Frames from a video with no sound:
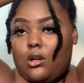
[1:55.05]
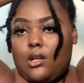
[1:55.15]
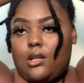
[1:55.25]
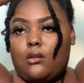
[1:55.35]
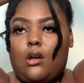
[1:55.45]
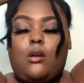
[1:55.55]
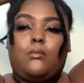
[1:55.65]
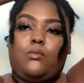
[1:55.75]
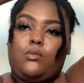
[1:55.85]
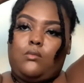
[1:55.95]
Yes, I'm doing
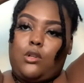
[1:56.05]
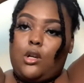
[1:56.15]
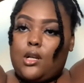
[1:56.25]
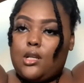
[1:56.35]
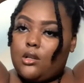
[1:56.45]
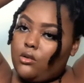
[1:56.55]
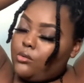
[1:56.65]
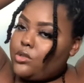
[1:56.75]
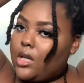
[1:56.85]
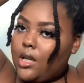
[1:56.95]
Burgundy locks, my first
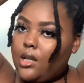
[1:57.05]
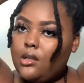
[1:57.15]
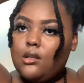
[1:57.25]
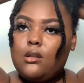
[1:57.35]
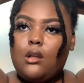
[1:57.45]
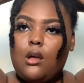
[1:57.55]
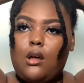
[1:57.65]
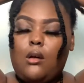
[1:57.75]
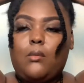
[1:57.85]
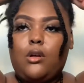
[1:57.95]
time trying a color.
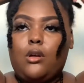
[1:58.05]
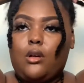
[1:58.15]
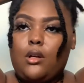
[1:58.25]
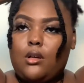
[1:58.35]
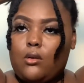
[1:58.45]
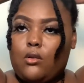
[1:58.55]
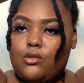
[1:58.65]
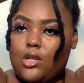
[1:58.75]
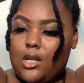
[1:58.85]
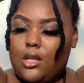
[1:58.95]
I'm really excited
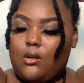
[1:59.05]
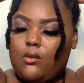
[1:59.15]
about it.